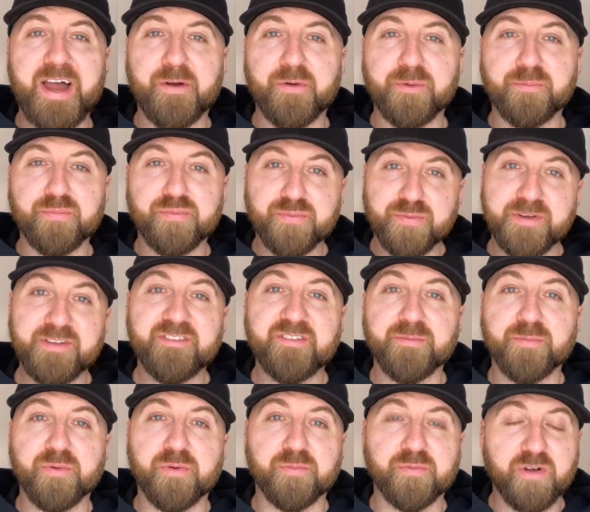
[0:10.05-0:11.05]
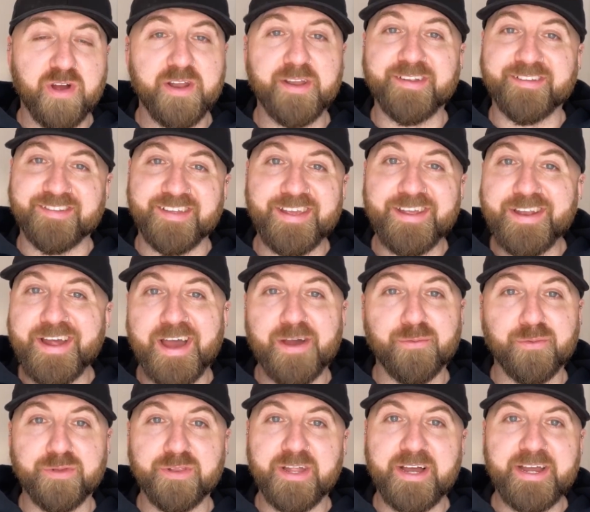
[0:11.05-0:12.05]
our principal products in
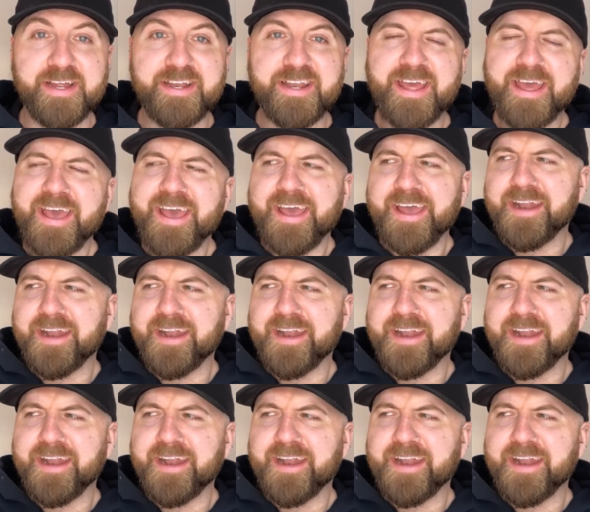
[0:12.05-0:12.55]
our line,